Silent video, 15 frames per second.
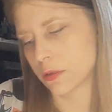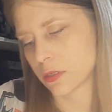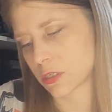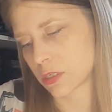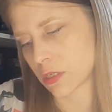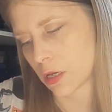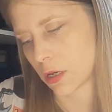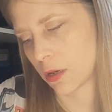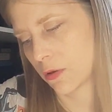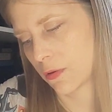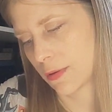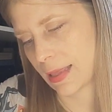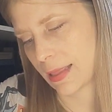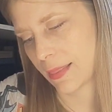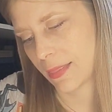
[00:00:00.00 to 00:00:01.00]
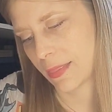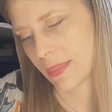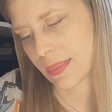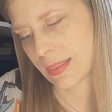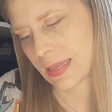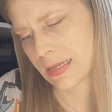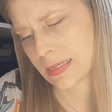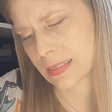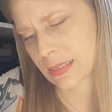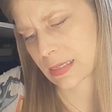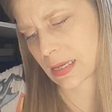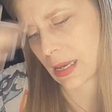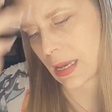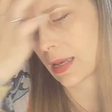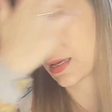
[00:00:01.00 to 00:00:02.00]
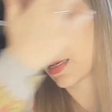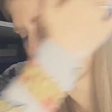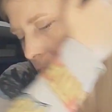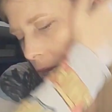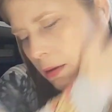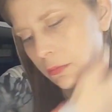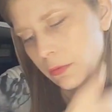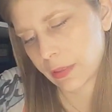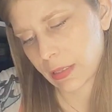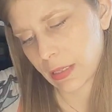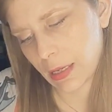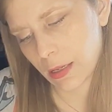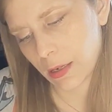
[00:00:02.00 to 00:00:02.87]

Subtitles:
So in this case, how would that